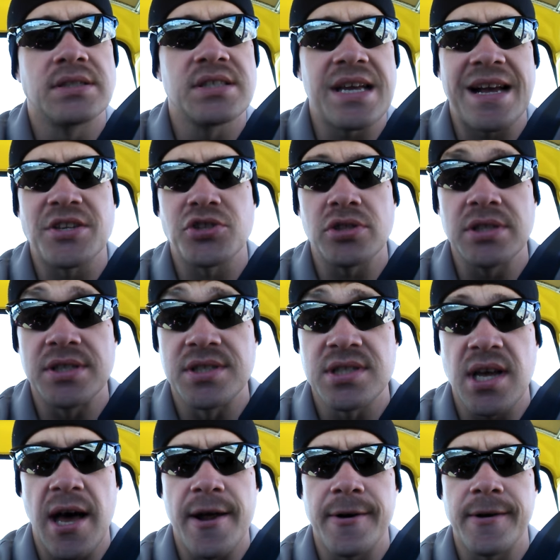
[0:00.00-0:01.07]
it's actually
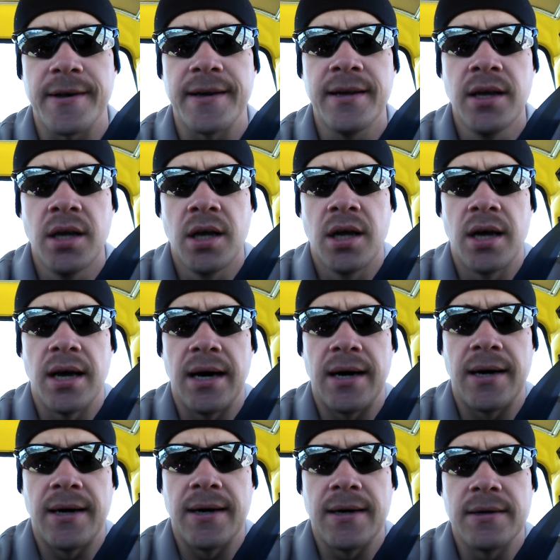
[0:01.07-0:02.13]
Saturday.
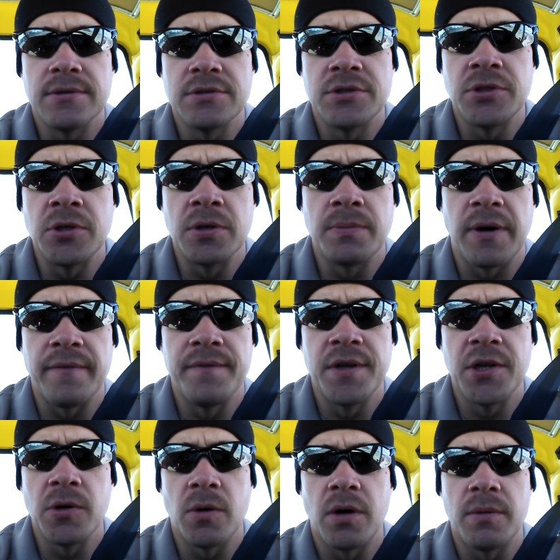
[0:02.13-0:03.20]
Uh, doing my
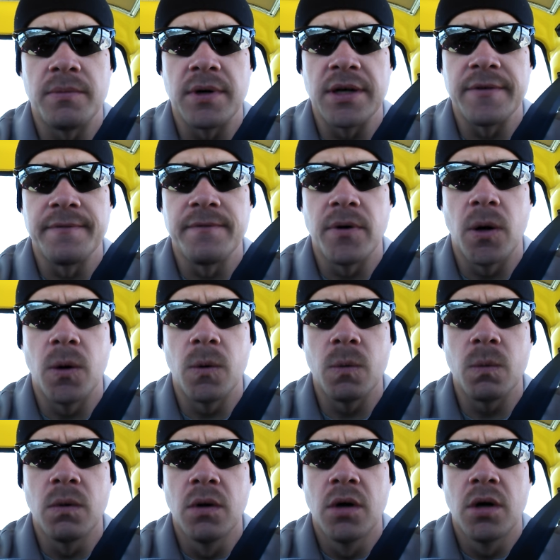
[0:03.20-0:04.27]
video on my
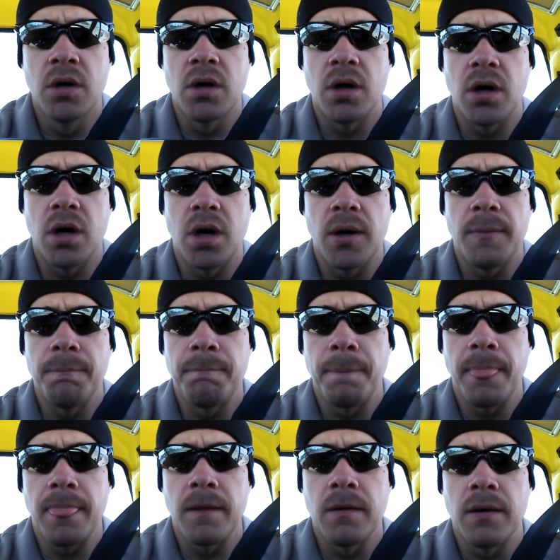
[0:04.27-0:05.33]
phone. Um,
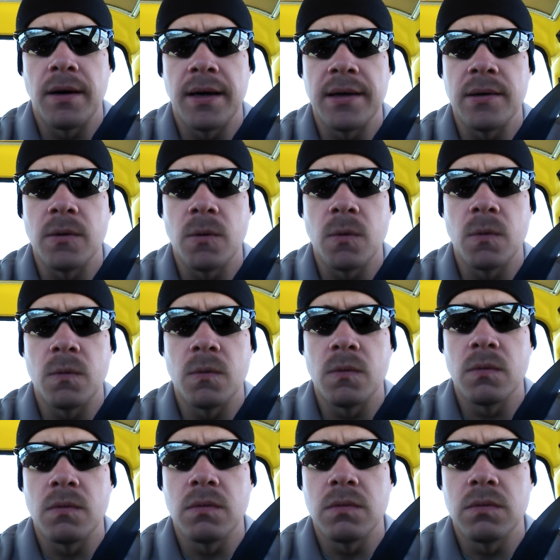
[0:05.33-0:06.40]
I
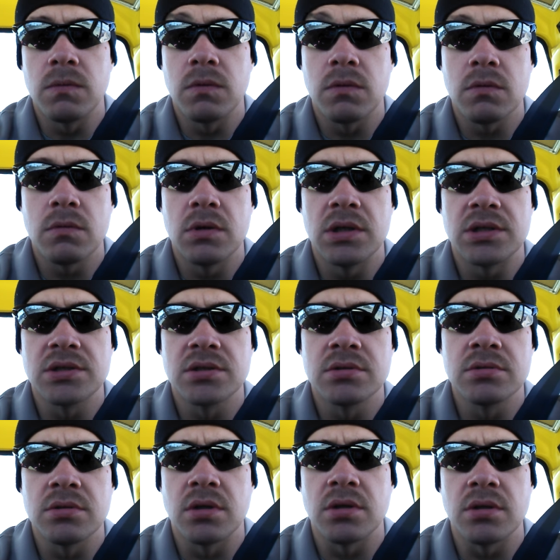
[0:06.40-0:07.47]
know
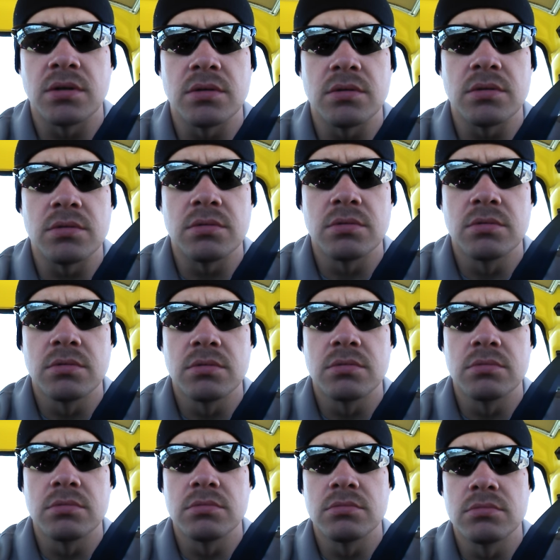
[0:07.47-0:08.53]
it's a little
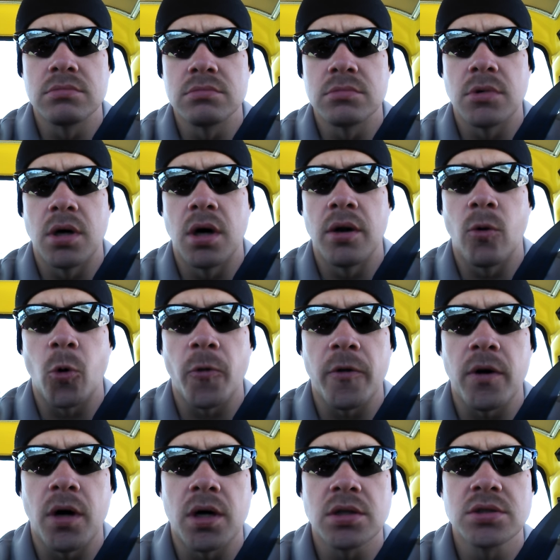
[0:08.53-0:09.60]

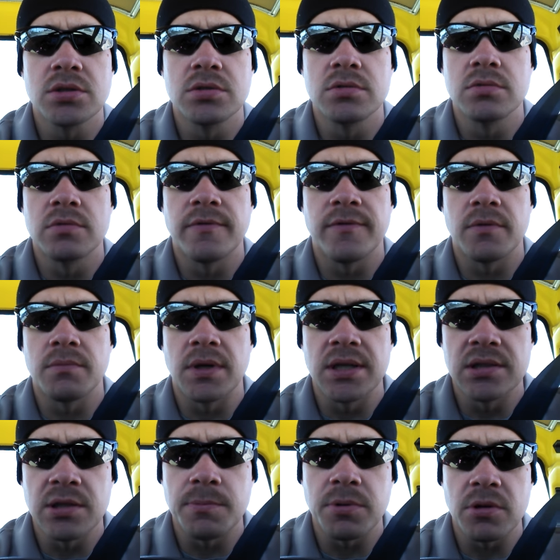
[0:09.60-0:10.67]
unorthodox from my
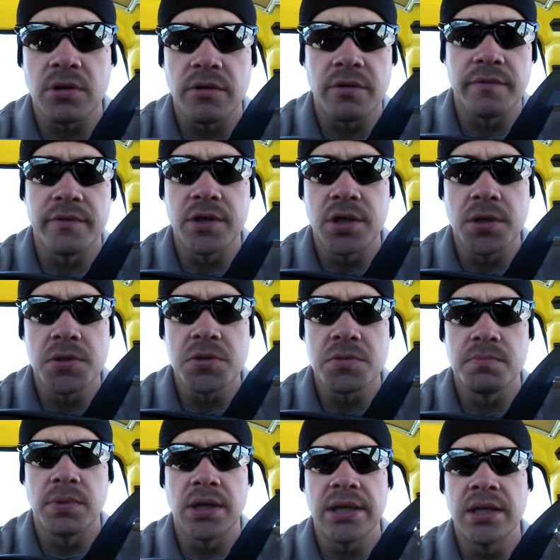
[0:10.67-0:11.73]
typical other videos,
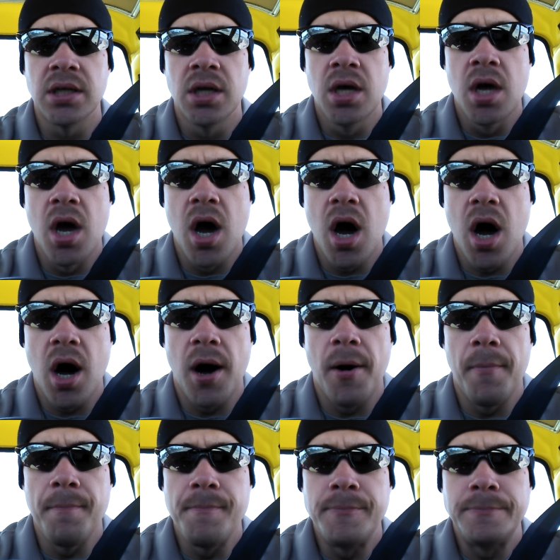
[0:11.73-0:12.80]
but
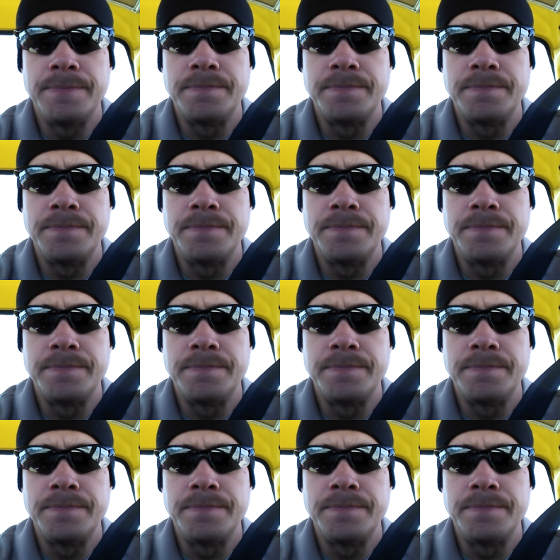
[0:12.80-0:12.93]
um,